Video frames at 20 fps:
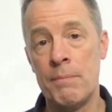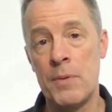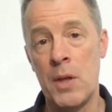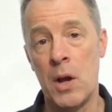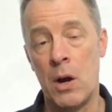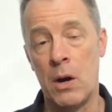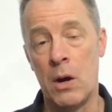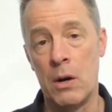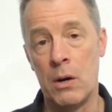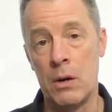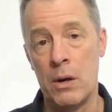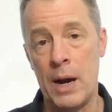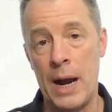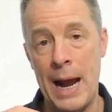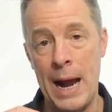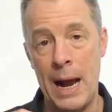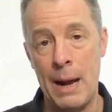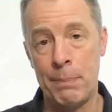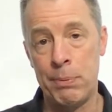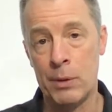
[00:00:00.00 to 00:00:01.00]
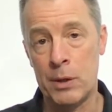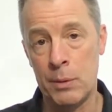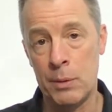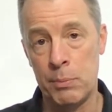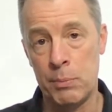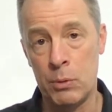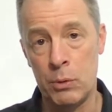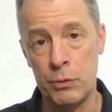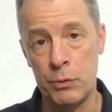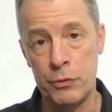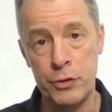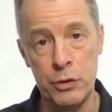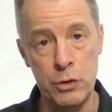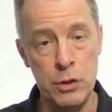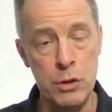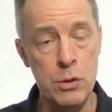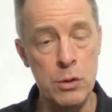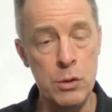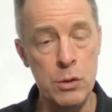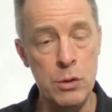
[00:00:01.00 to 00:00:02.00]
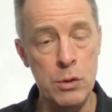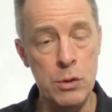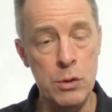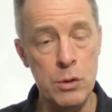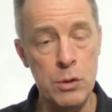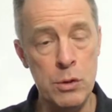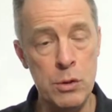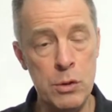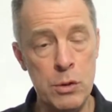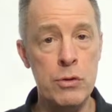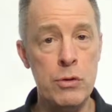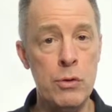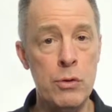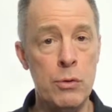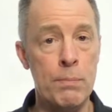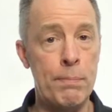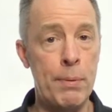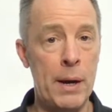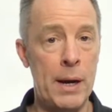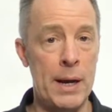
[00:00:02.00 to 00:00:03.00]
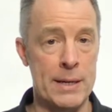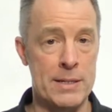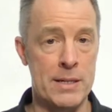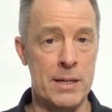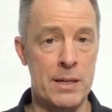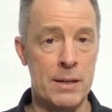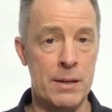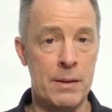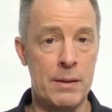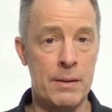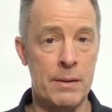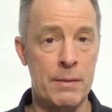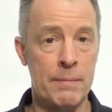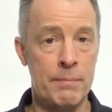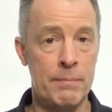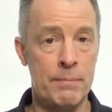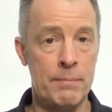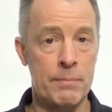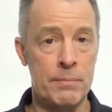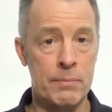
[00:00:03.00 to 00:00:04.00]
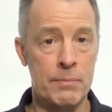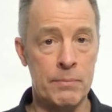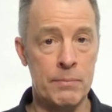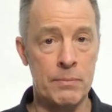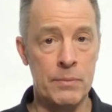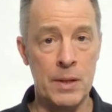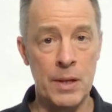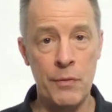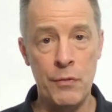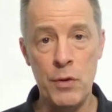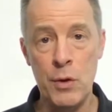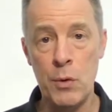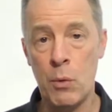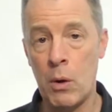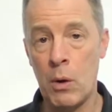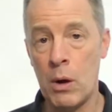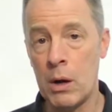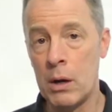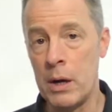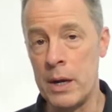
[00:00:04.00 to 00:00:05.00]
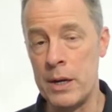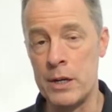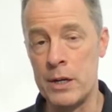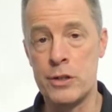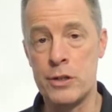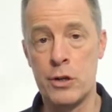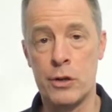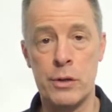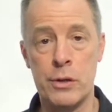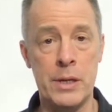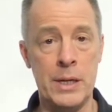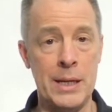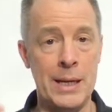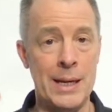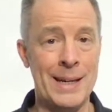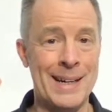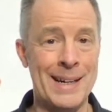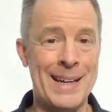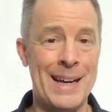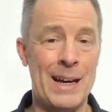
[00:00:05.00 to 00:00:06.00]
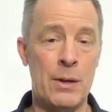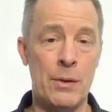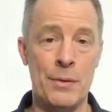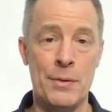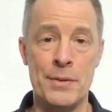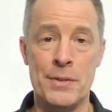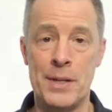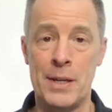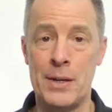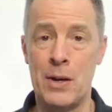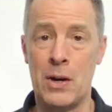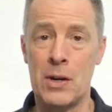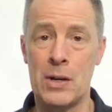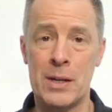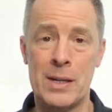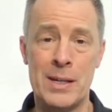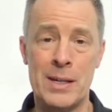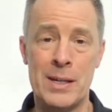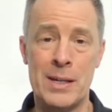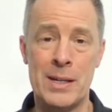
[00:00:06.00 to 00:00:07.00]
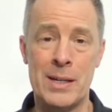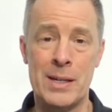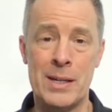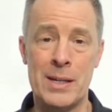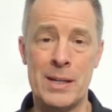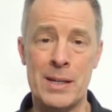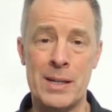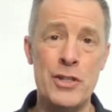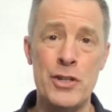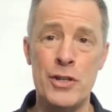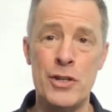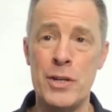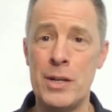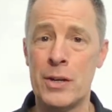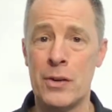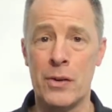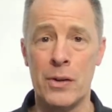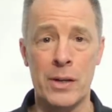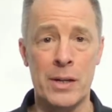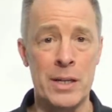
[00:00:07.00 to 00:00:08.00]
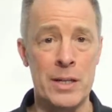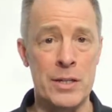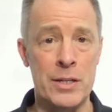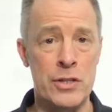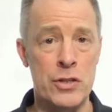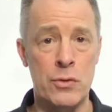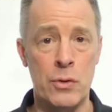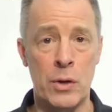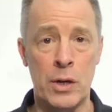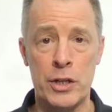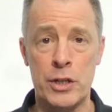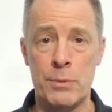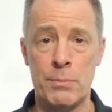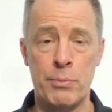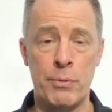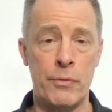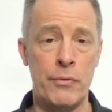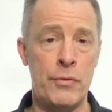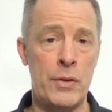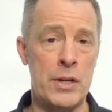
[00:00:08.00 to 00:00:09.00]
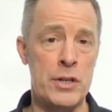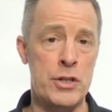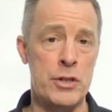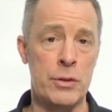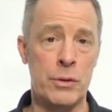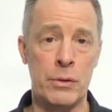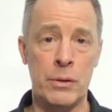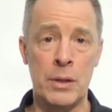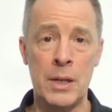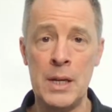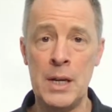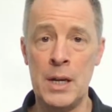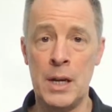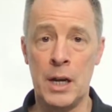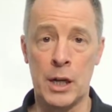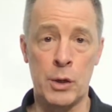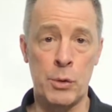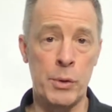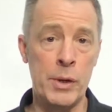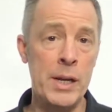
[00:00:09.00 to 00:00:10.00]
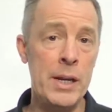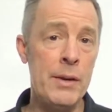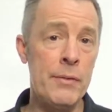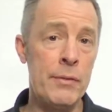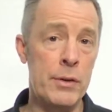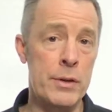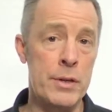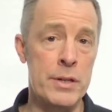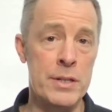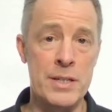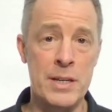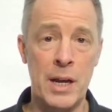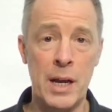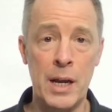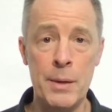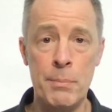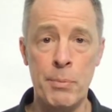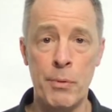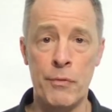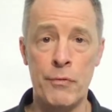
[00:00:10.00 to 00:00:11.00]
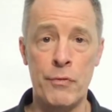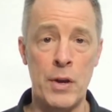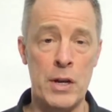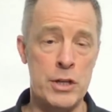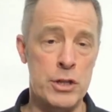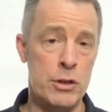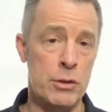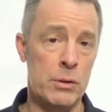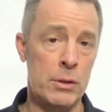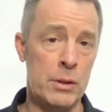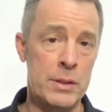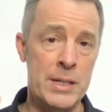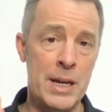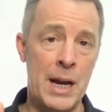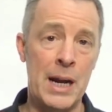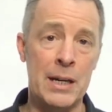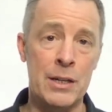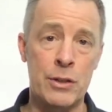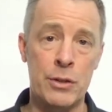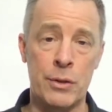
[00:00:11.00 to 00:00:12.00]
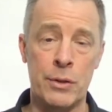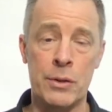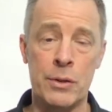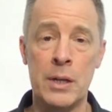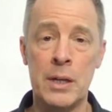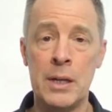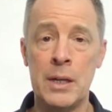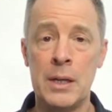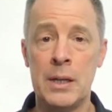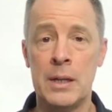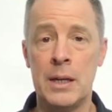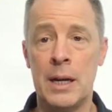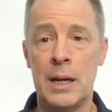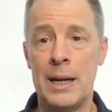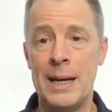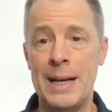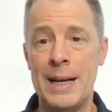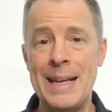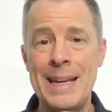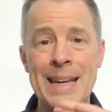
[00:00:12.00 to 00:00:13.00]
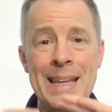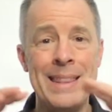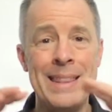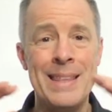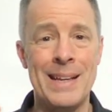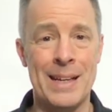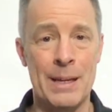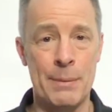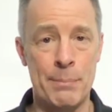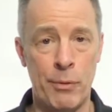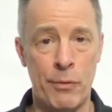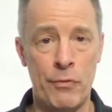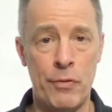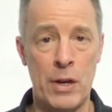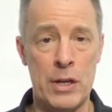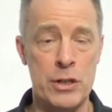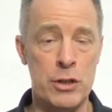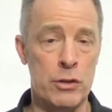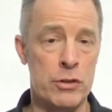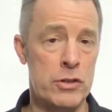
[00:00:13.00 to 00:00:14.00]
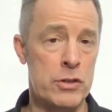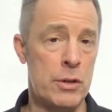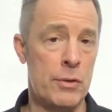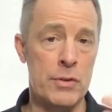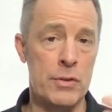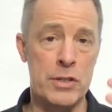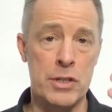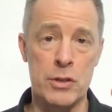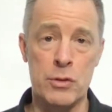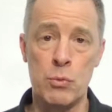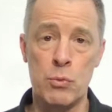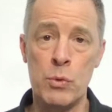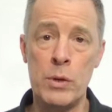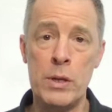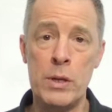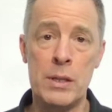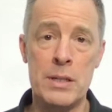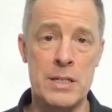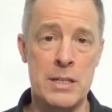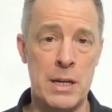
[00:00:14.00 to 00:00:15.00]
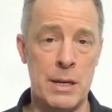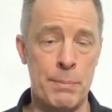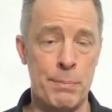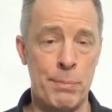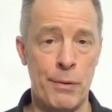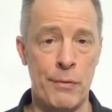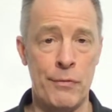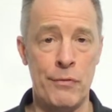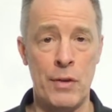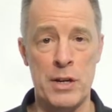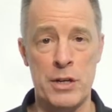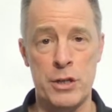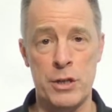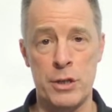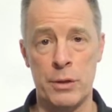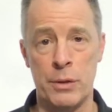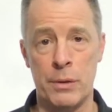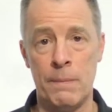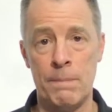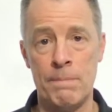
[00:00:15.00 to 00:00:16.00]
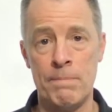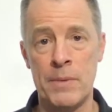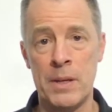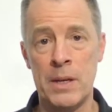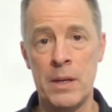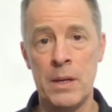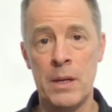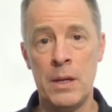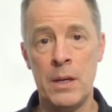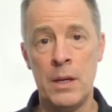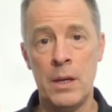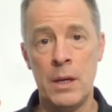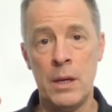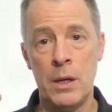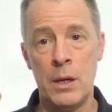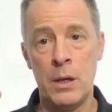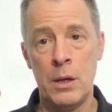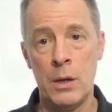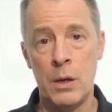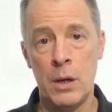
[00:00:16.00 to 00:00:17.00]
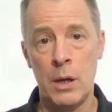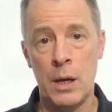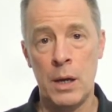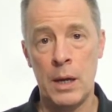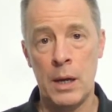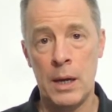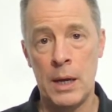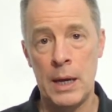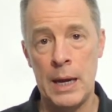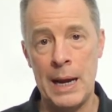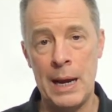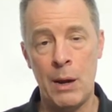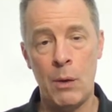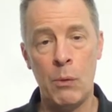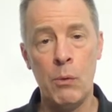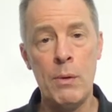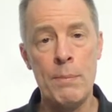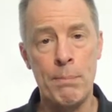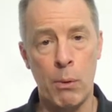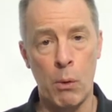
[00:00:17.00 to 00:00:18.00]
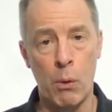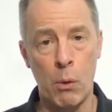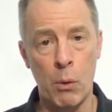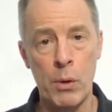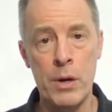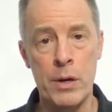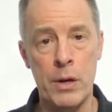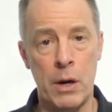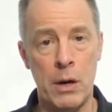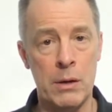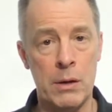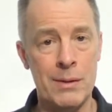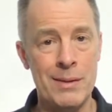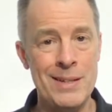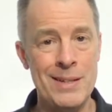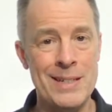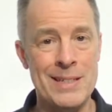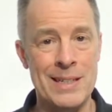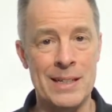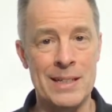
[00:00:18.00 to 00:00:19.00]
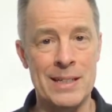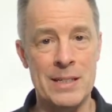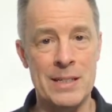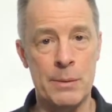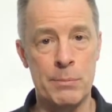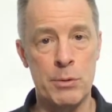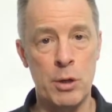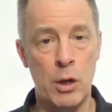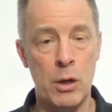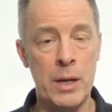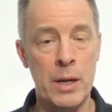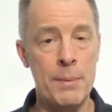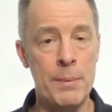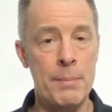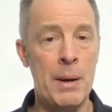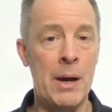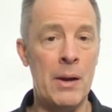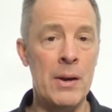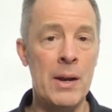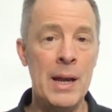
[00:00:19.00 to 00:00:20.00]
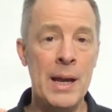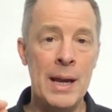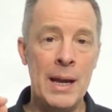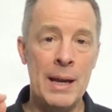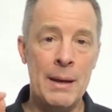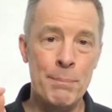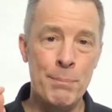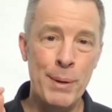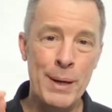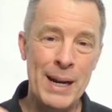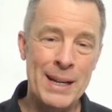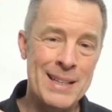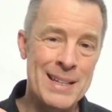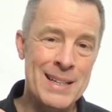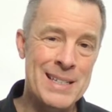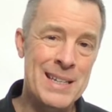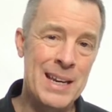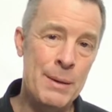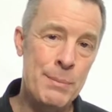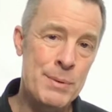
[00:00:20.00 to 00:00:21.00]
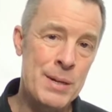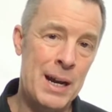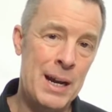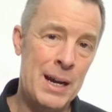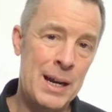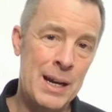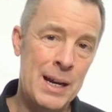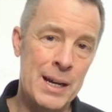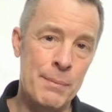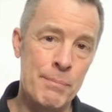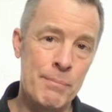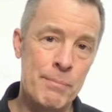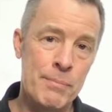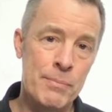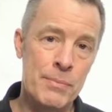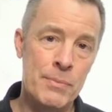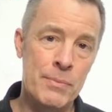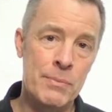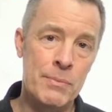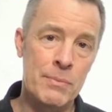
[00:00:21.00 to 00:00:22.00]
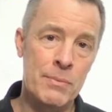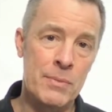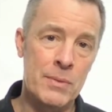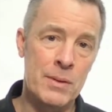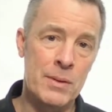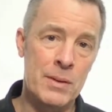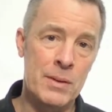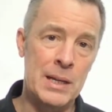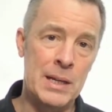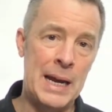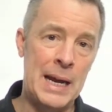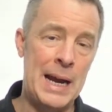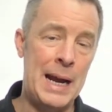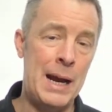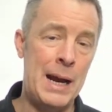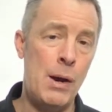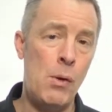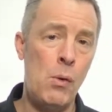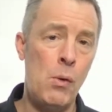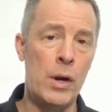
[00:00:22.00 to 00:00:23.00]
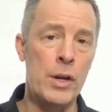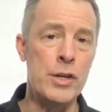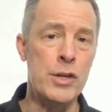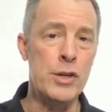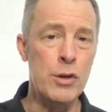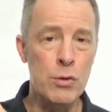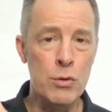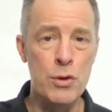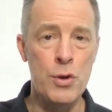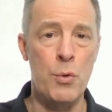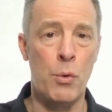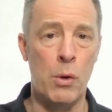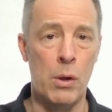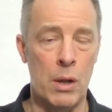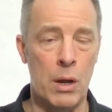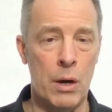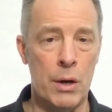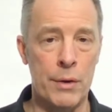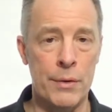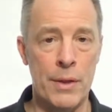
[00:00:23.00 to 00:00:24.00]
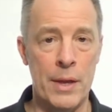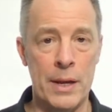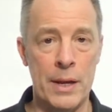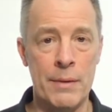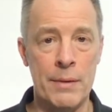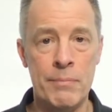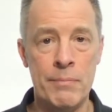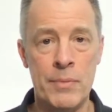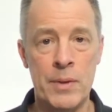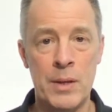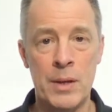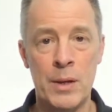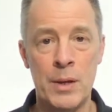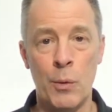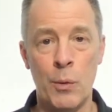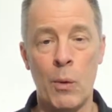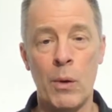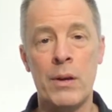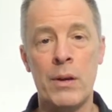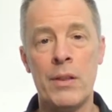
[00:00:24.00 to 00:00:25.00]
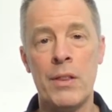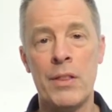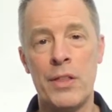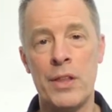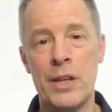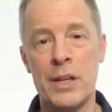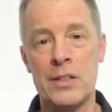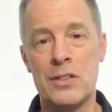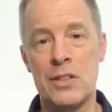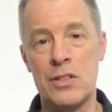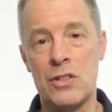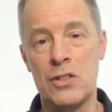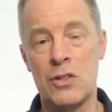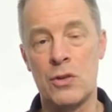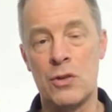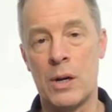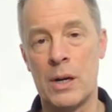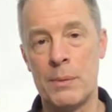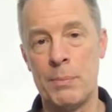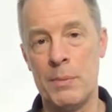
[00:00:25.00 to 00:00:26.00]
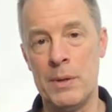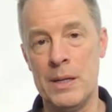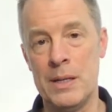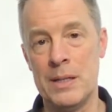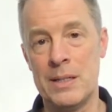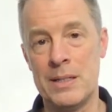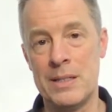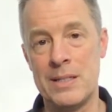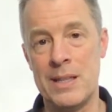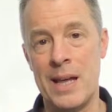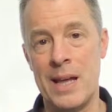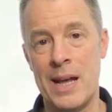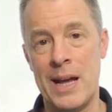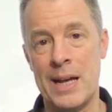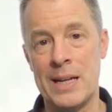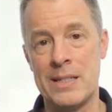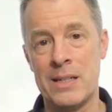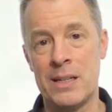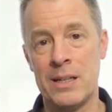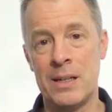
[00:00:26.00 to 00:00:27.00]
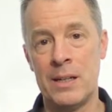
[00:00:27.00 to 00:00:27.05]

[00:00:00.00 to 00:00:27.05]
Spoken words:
are applicable to you and what you do. But if you are an attorney, an accountant, an architect, an engineer, a construction professional, a creative or design professional, a doctor, anything in professional services, real estate professional, how important are these things that I'm talking about? But at the same time, how unusual are they? One of the things that struck me is that